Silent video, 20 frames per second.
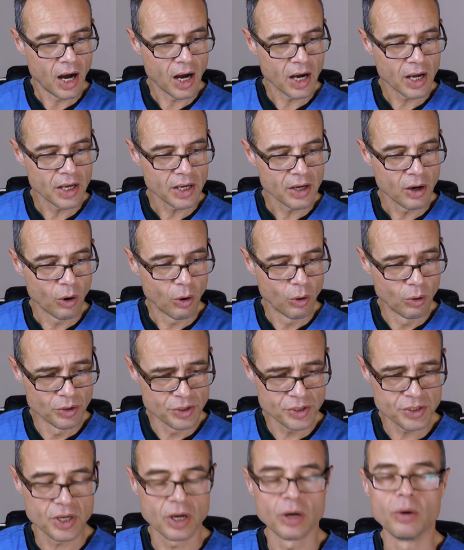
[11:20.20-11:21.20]
I
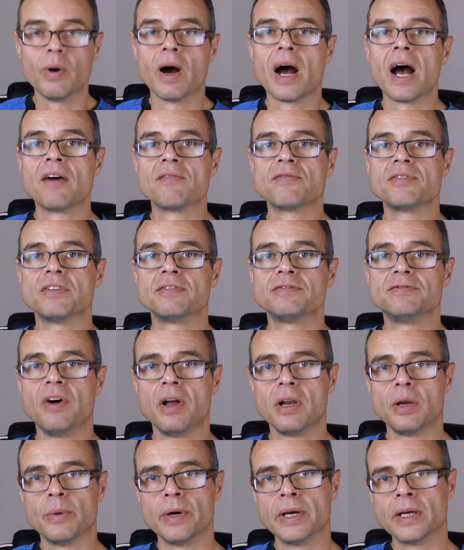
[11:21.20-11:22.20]
also have the
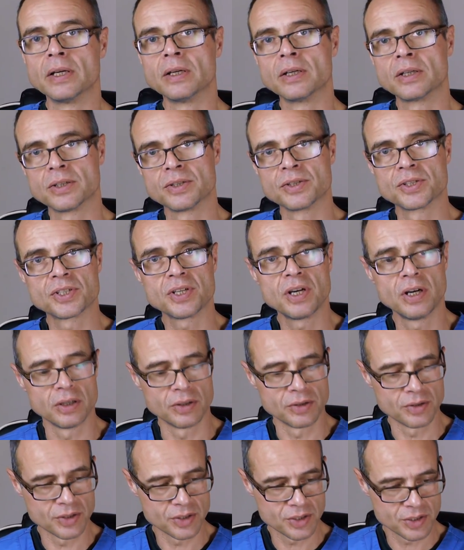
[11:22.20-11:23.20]
following
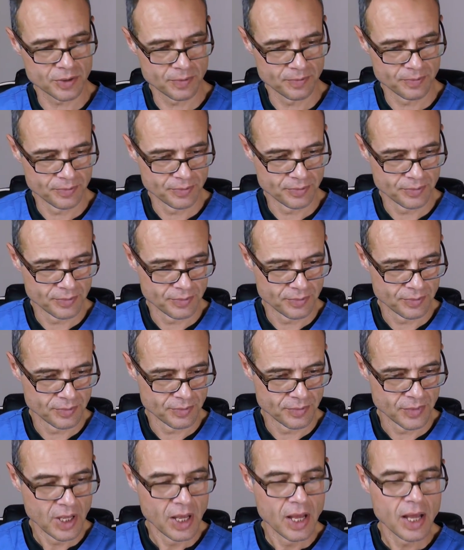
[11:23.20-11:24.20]
concerns.
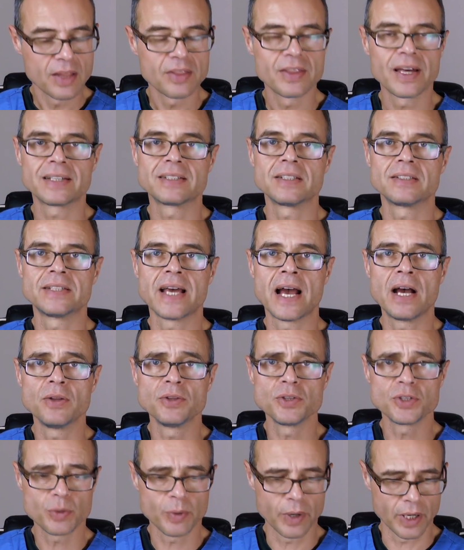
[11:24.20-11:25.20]
That a
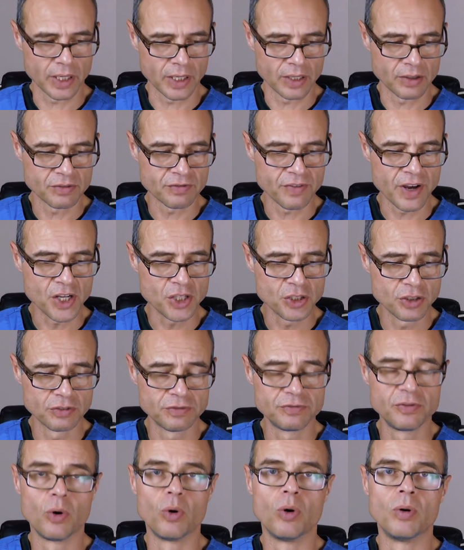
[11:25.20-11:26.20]
downswing in
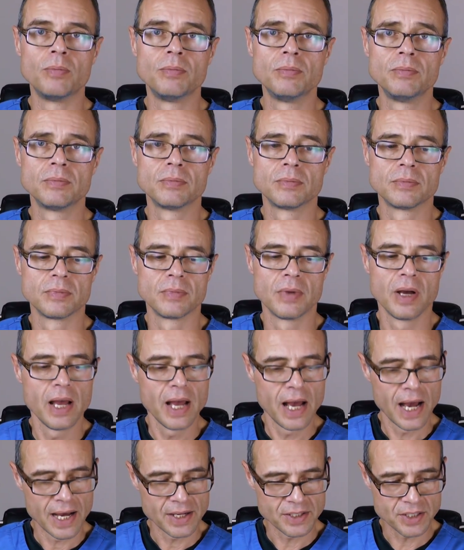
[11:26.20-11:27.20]
facial form,
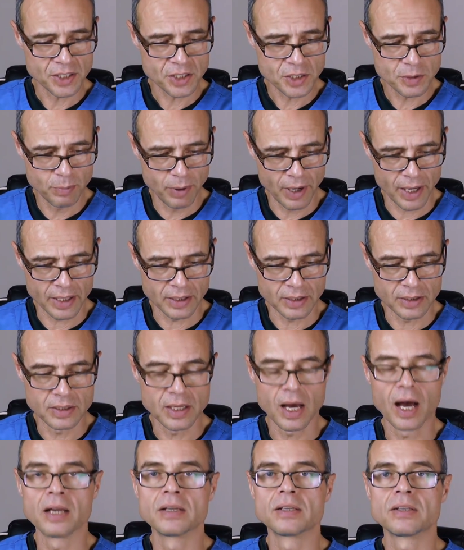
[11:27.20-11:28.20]
as
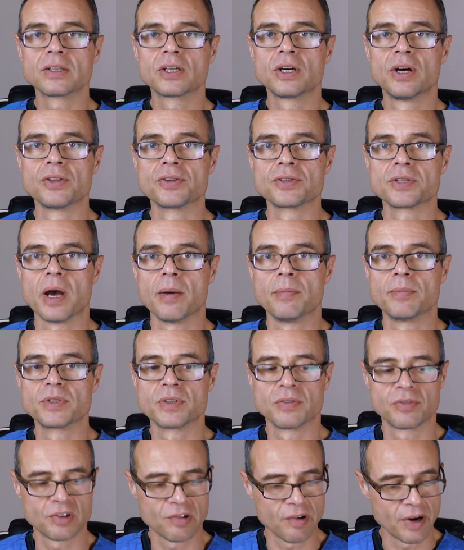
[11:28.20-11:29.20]
explained under the
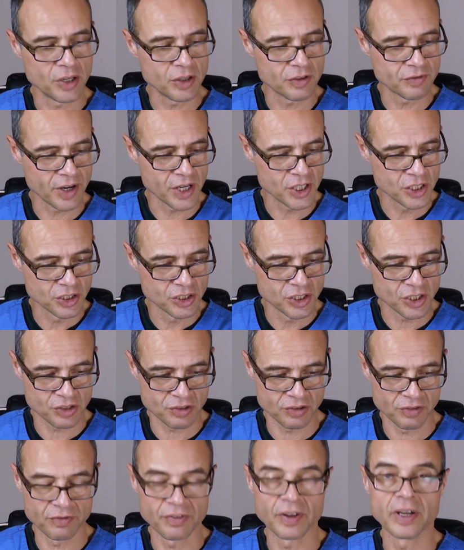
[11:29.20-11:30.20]
concept of craniofacial
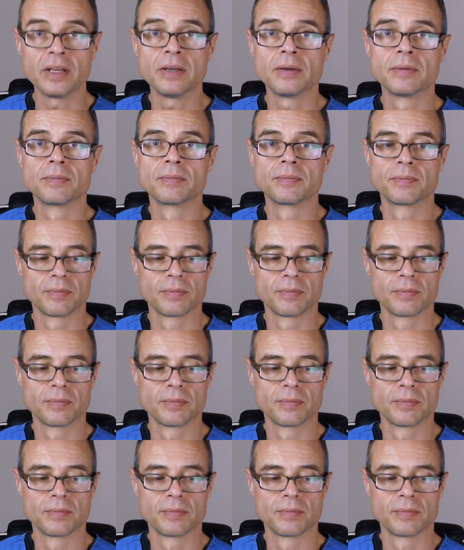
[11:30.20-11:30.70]
dystrophy,